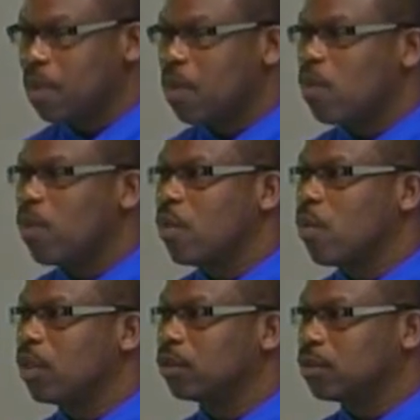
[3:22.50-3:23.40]
We
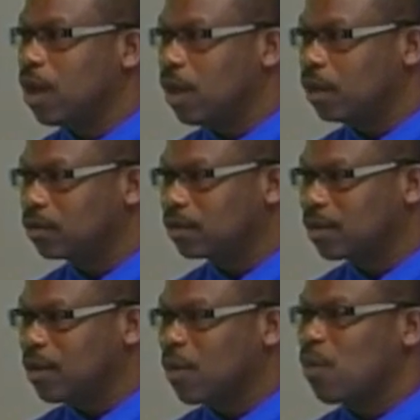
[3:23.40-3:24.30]
will not,
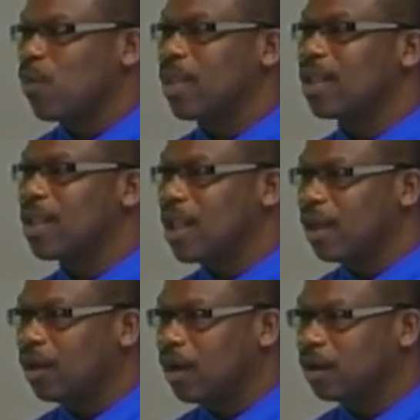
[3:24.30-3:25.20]
we
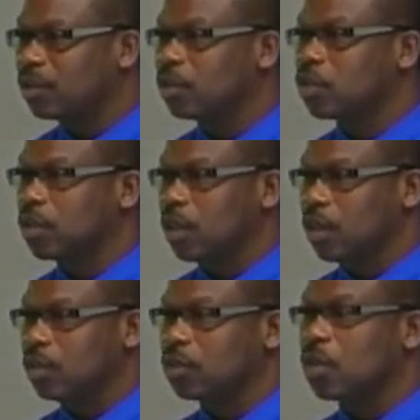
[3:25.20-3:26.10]
cannot
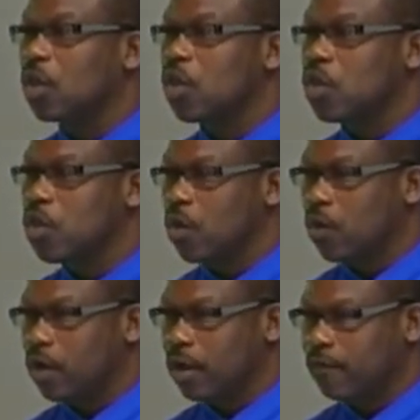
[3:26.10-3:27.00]
change
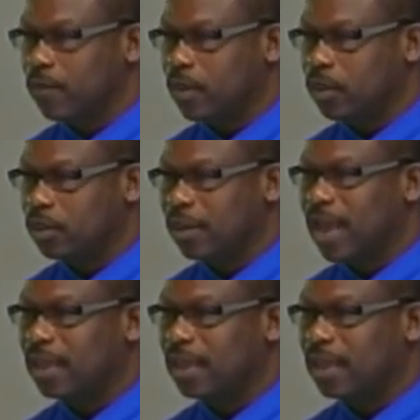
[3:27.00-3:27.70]
your information as